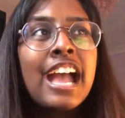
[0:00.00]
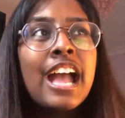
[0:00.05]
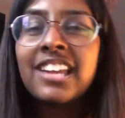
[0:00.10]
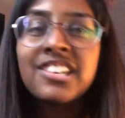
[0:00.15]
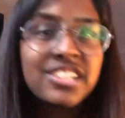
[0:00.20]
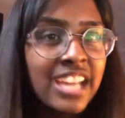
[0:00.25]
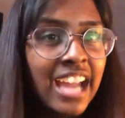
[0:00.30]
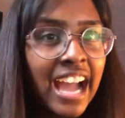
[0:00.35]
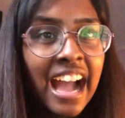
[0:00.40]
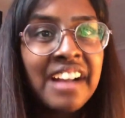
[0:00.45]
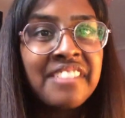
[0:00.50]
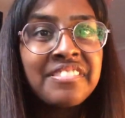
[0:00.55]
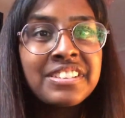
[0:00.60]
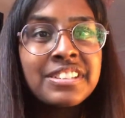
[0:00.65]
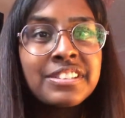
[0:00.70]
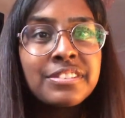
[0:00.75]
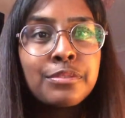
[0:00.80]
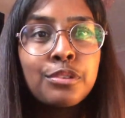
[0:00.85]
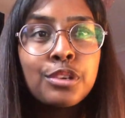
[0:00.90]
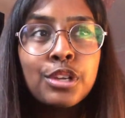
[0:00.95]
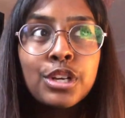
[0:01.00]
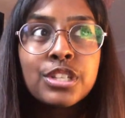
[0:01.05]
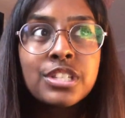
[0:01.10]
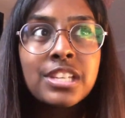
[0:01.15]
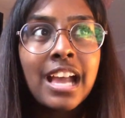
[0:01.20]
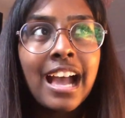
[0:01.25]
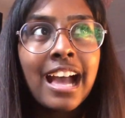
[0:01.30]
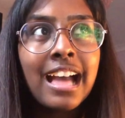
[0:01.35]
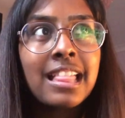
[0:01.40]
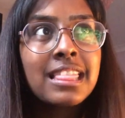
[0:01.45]
I actually haven't
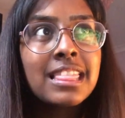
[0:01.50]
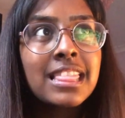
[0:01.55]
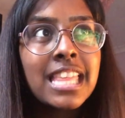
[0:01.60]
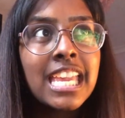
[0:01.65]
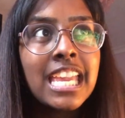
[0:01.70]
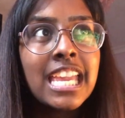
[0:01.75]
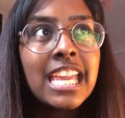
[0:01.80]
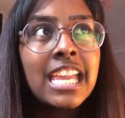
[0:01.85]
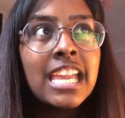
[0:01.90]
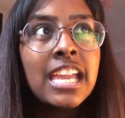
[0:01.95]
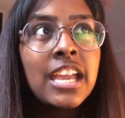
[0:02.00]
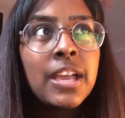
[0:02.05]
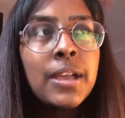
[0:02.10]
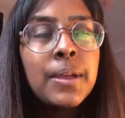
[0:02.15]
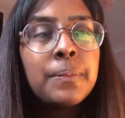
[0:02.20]
looked at the